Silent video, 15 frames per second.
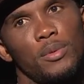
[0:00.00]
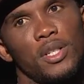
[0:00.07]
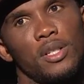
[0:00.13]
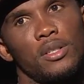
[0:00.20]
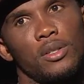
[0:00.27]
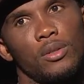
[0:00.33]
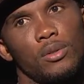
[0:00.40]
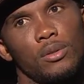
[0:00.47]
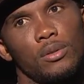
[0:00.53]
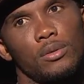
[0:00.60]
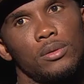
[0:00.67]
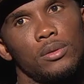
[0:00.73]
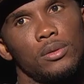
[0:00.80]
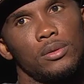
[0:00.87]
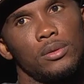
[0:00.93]
goal is to
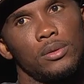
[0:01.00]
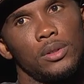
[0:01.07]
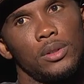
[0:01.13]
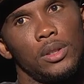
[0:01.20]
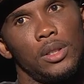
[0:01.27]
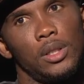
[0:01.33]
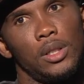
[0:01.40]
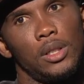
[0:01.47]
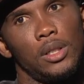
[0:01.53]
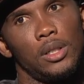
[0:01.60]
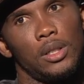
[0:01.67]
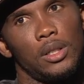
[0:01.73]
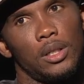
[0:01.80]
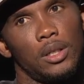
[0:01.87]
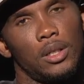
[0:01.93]
do my job
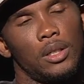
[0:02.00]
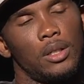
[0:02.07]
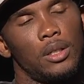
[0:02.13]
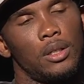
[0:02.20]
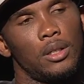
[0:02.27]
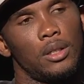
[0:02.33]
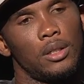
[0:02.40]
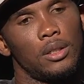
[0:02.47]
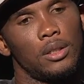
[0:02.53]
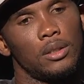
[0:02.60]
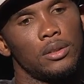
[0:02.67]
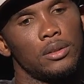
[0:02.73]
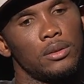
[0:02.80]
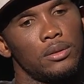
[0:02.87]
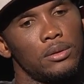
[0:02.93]
really, really well this
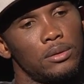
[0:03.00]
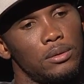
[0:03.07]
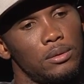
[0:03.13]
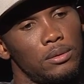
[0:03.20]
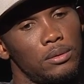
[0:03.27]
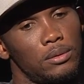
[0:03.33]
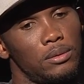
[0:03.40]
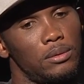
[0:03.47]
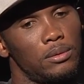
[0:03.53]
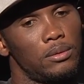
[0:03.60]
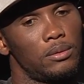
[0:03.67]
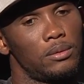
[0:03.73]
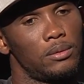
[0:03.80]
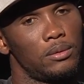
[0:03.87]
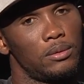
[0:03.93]
season.
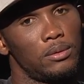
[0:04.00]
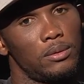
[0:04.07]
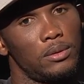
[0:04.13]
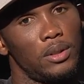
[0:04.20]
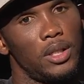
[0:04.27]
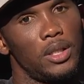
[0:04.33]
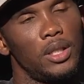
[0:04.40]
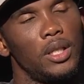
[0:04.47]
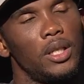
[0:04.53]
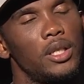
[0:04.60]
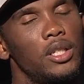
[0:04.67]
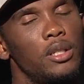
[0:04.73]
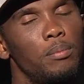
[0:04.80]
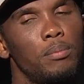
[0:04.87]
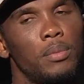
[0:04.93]

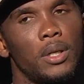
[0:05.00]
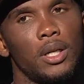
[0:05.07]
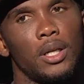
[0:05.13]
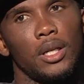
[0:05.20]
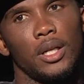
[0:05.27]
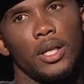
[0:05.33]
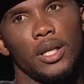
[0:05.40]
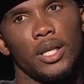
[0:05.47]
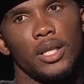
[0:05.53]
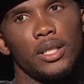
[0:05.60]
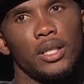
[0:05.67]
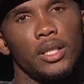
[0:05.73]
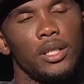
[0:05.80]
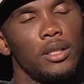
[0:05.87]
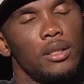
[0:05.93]
Help my team to
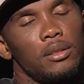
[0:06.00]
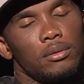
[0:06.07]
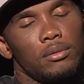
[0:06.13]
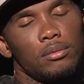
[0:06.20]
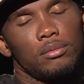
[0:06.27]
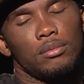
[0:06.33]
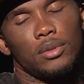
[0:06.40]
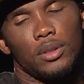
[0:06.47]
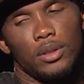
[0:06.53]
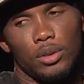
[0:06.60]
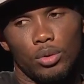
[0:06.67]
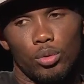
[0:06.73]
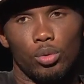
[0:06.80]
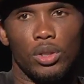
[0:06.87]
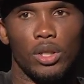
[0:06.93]
win each and
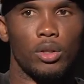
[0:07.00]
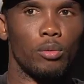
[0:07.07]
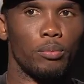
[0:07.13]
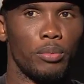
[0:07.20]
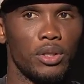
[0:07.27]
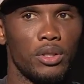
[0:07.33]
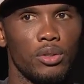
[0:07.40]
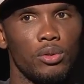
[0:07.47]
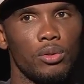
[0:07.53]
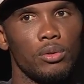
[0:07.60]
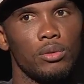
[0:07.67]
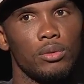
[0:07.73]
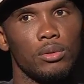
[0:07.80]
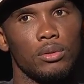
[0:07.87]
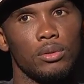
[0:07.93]
every game's
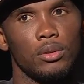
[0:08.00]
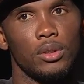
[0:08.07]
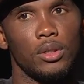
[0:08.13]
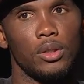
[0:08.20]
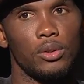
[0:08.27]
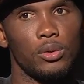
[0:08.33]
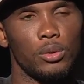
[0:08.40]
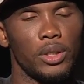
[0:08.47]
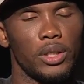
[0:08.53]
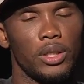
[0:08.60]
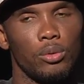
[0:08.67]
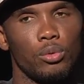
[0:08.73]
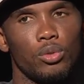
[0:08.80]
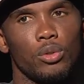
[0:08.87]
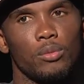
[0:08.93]
competitions we're involved in.